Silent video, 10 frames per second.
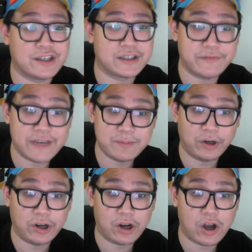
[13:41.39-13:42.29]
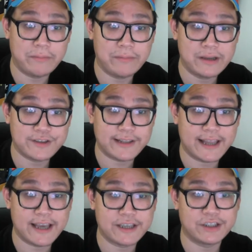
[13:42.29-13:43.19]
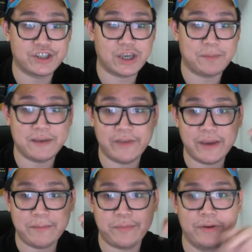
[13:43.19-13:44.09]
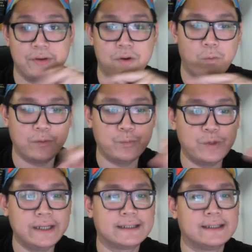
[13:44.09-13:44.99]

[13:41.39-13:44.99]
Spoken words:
It's facebook.com/JP Vape, one word.